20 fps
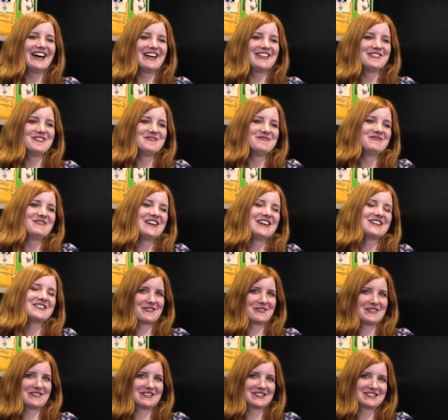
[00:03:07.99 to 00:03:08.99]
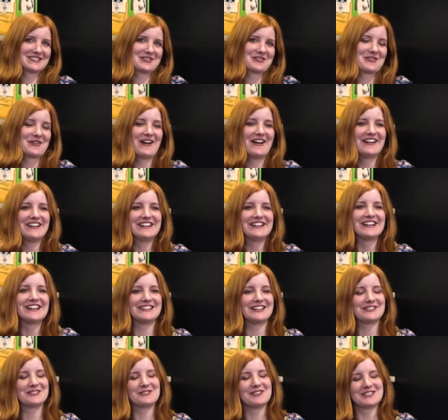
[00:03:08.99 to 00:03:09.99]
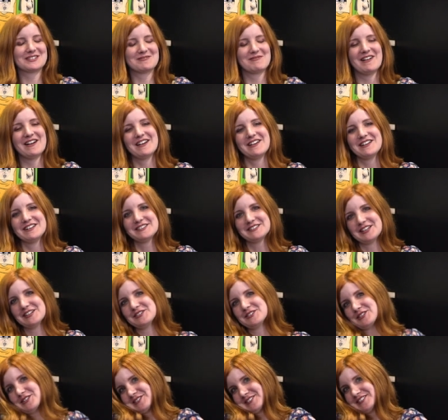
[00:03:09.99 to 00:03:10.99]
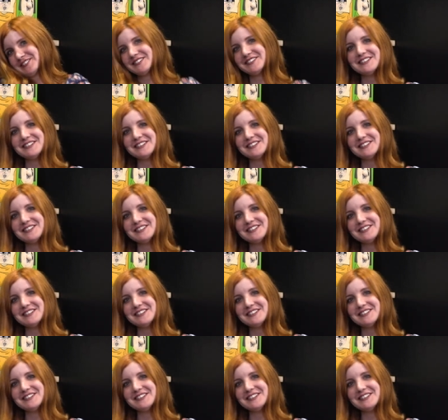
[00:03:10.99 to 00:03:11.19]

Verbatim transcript: and make readers cry. That was my intention.